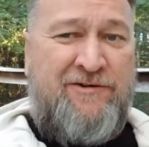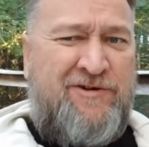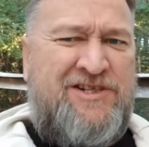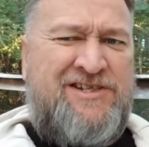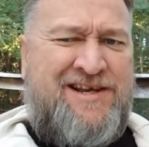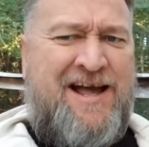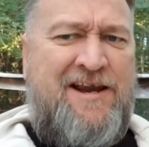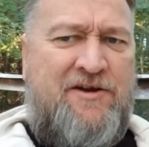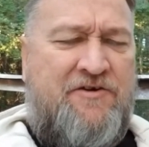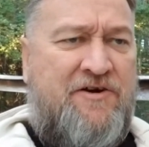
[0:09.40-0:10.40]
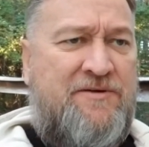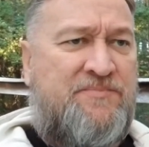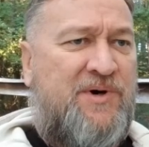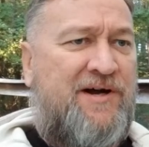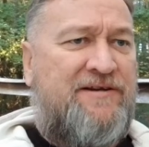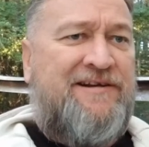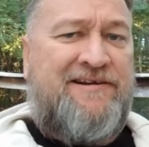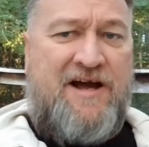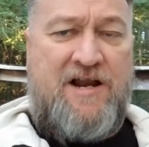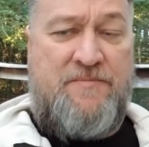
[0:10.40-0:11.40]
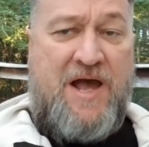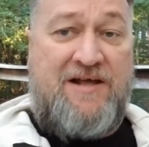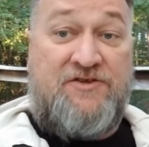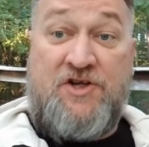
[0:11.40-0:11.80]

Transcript: which is kind of good, but kind of bad.